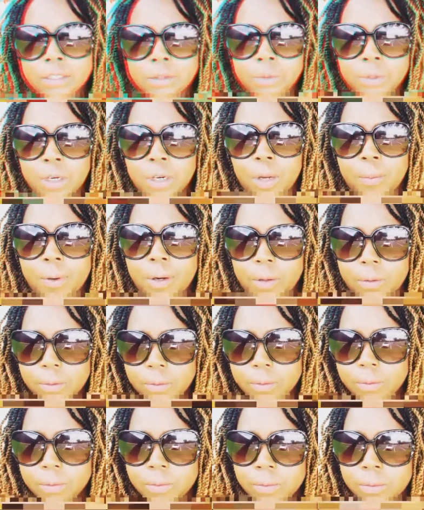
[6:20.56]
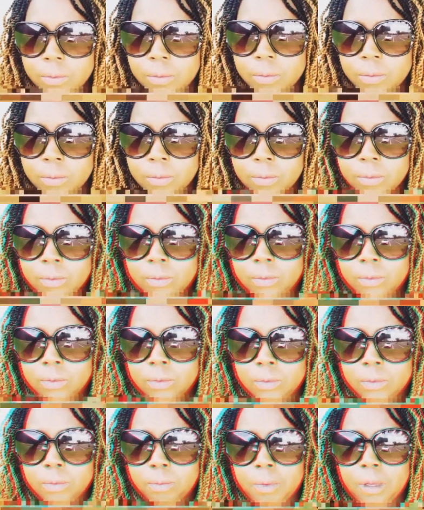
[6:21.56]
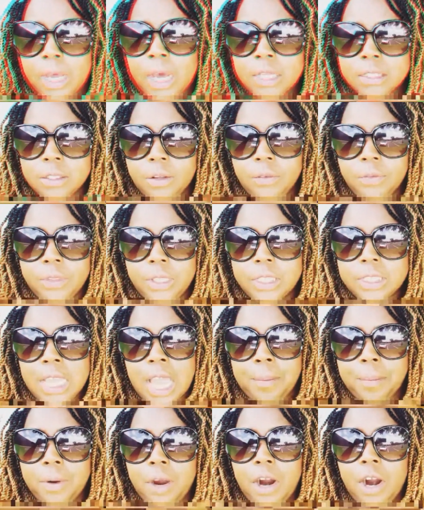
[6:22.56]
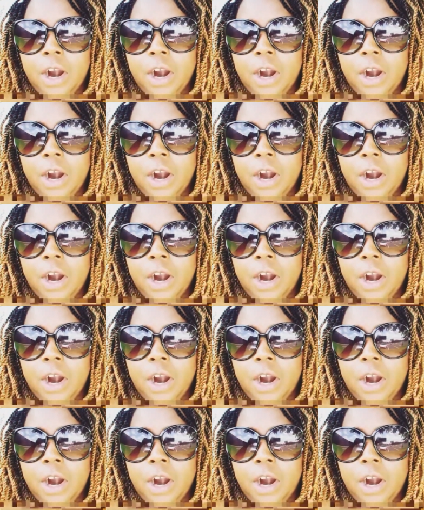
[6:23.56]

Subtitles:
of this world no more. Because of the type